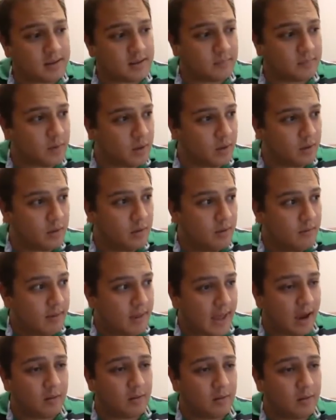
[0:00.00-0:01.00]
if they're
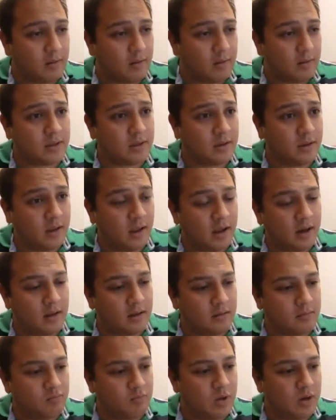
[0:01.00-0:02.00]
outsourcing a lot of
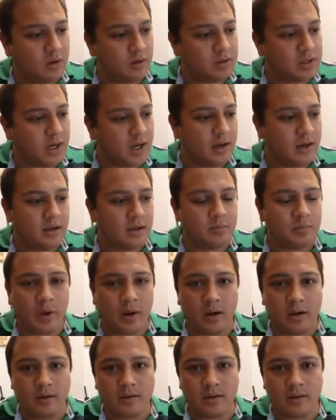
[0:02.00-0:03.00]
you know Chinese
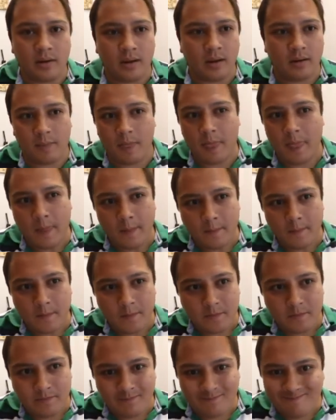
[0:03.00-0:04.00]
parts and then
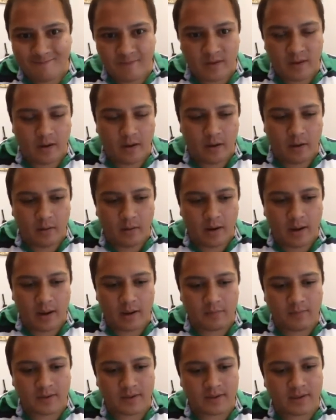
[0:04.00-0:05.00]
you know,
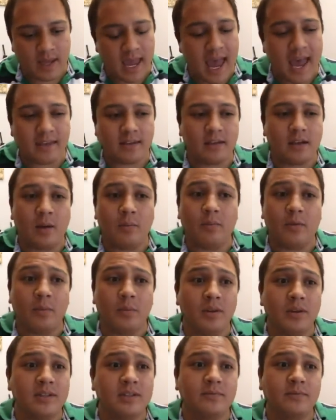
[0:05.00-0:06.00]
if it has to come from
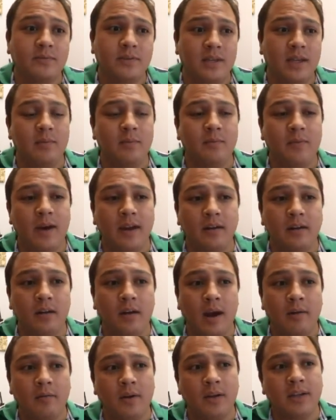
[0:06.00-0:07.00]
the same vendor
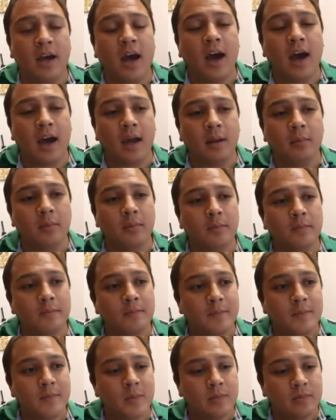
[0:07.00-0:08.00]
every time,
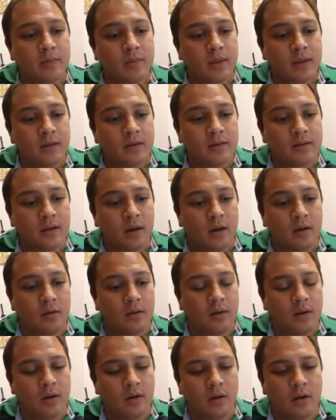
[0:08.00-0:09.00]
so
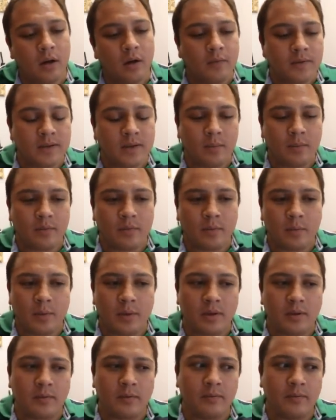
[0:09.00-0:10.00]
you don't know if it's coming from a
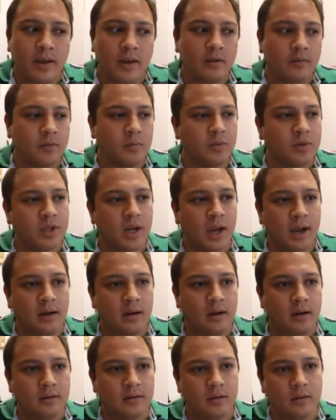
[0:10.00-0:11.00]
different vendor from
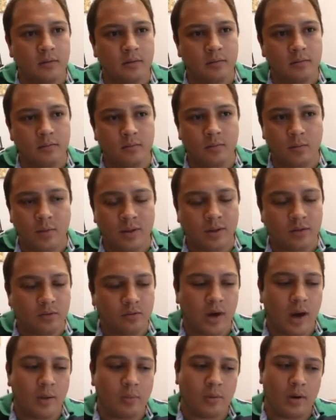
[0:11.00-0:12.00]
China. So with the
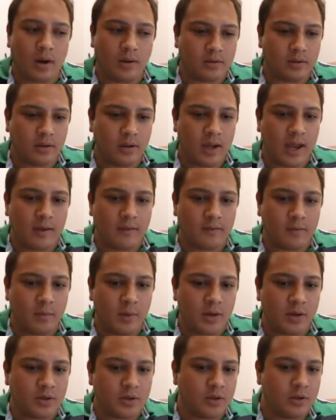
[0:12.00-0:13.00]
drop roster, you have to
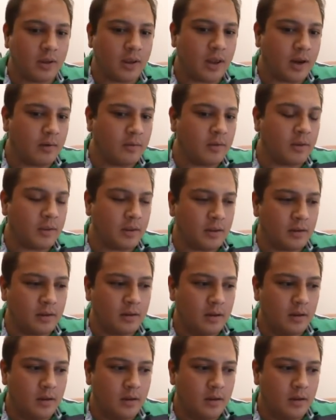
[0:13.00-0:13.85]
make sure that everything